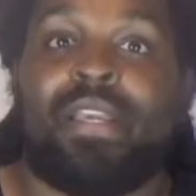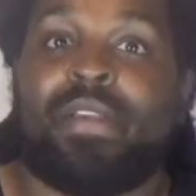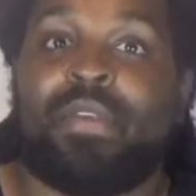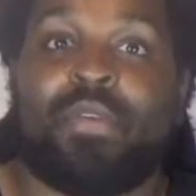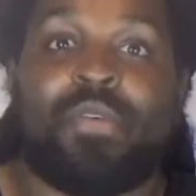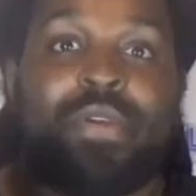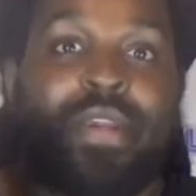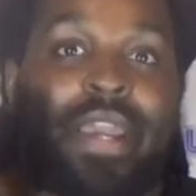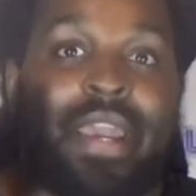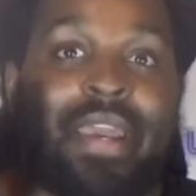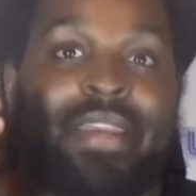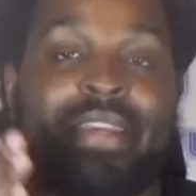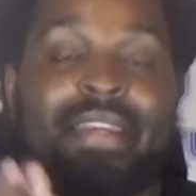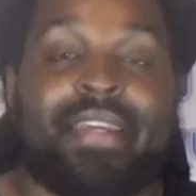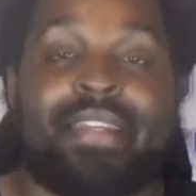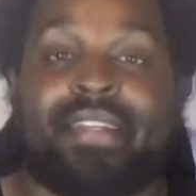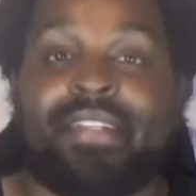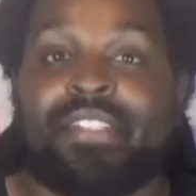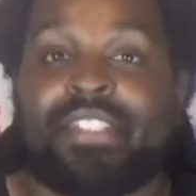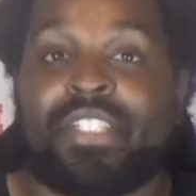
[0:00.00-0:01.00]
You can have your
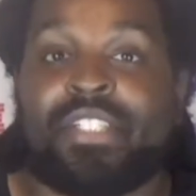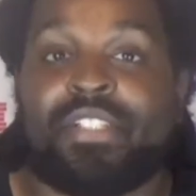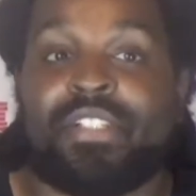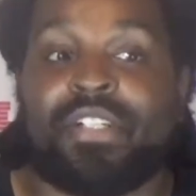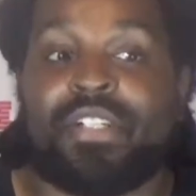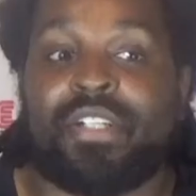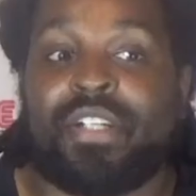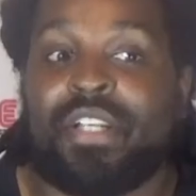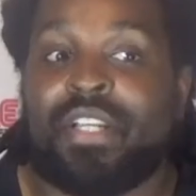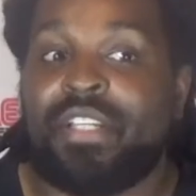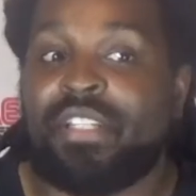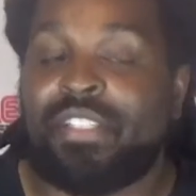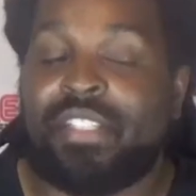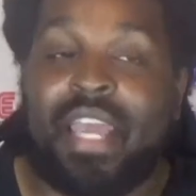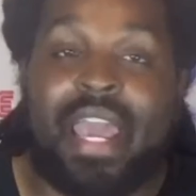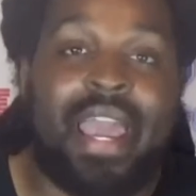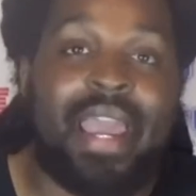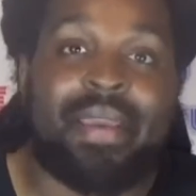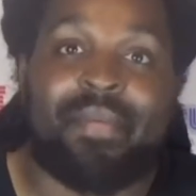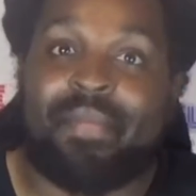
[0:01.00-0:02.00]
intergender
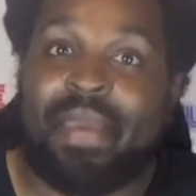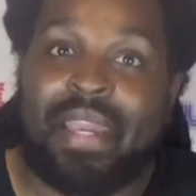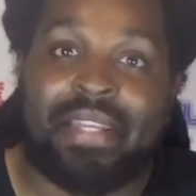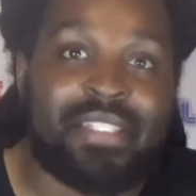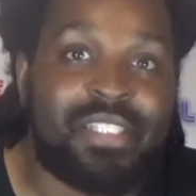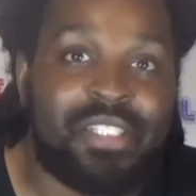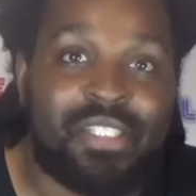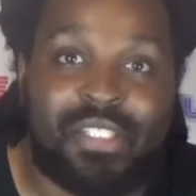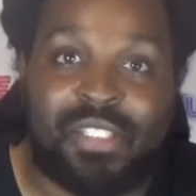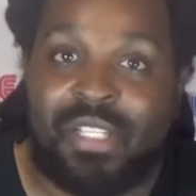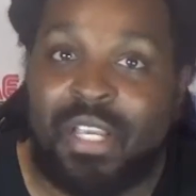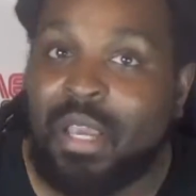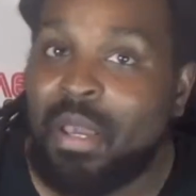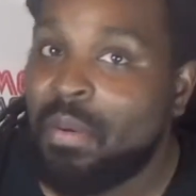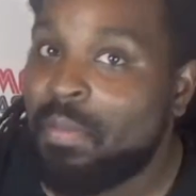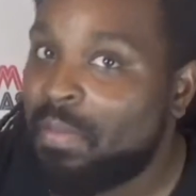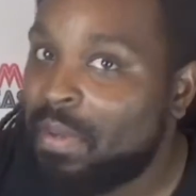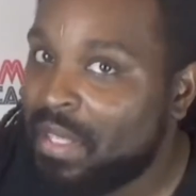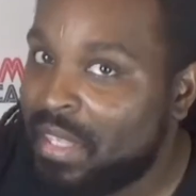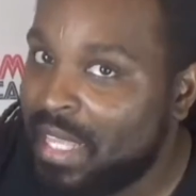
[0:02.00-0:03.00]
tag matches,
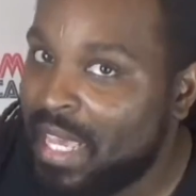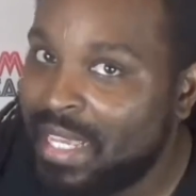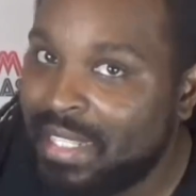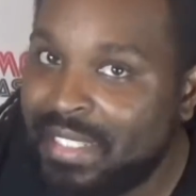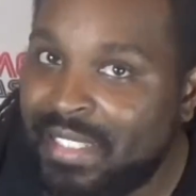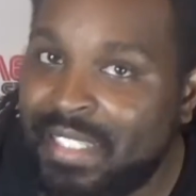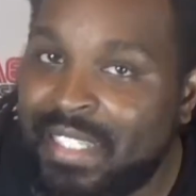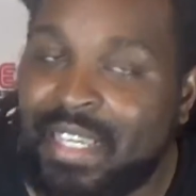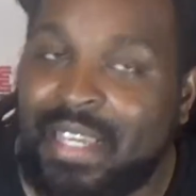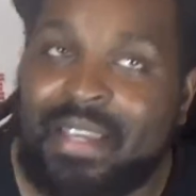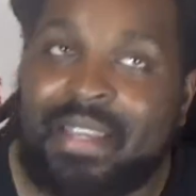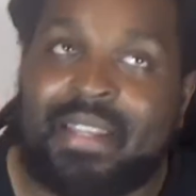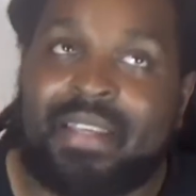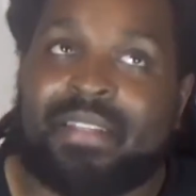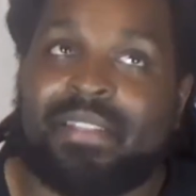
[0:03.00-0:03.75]
but that's it.